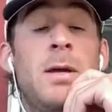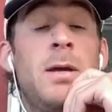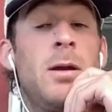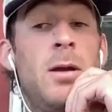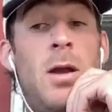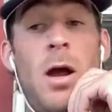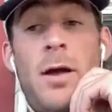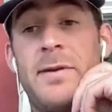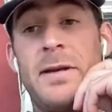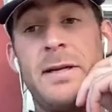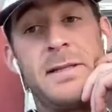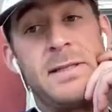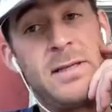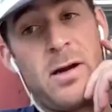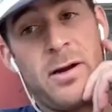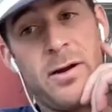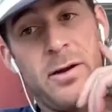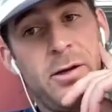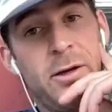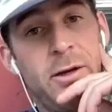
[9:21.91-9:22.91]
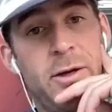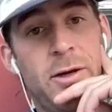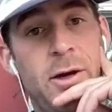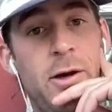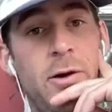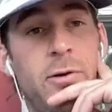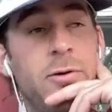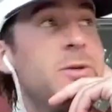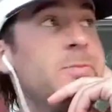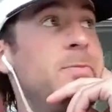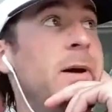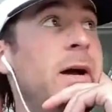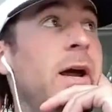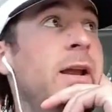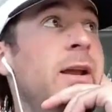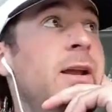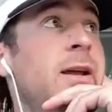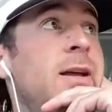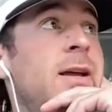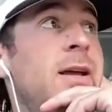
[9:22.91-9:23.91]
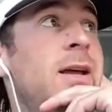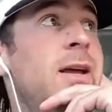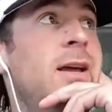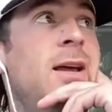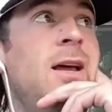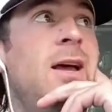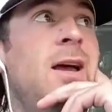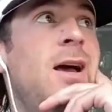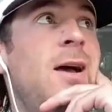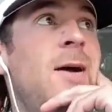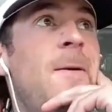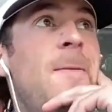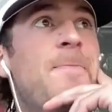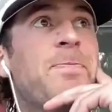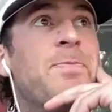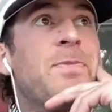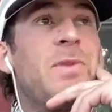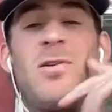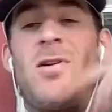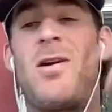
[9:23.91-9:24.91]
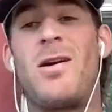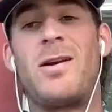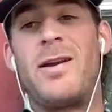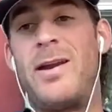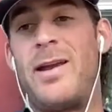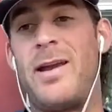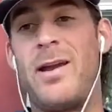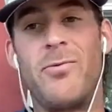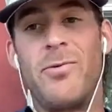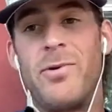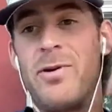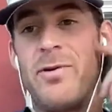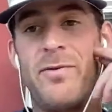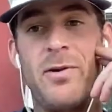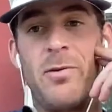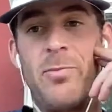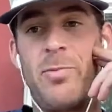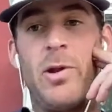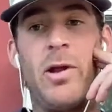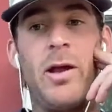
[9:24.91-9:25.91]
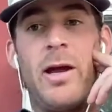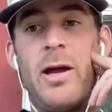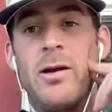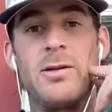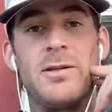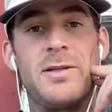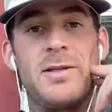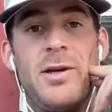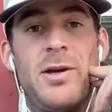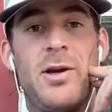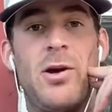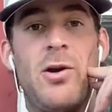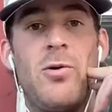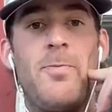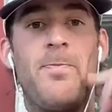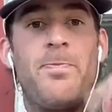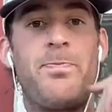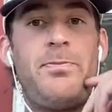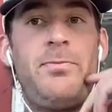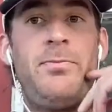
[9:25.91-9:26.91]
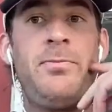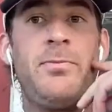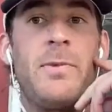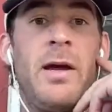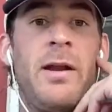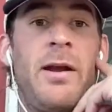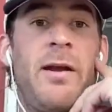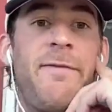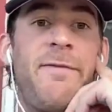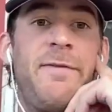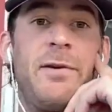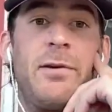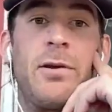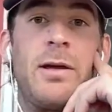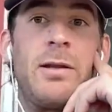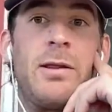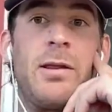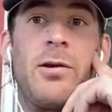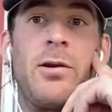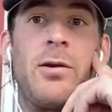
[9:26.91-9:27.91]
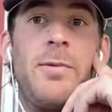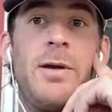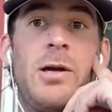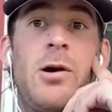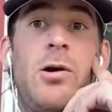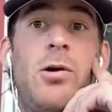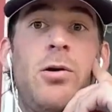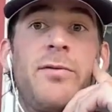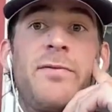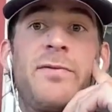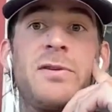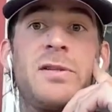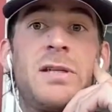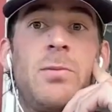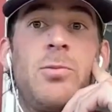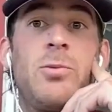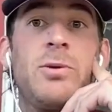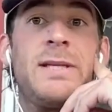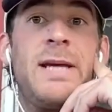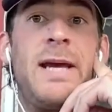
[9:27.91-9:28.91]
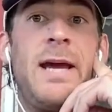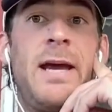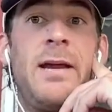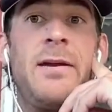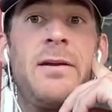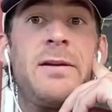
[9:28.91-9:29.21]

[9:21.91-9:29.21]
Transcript: Not that he's not a good coach, but they're not going to get rid of their players, and I feel like they're going to be calling for someone's head.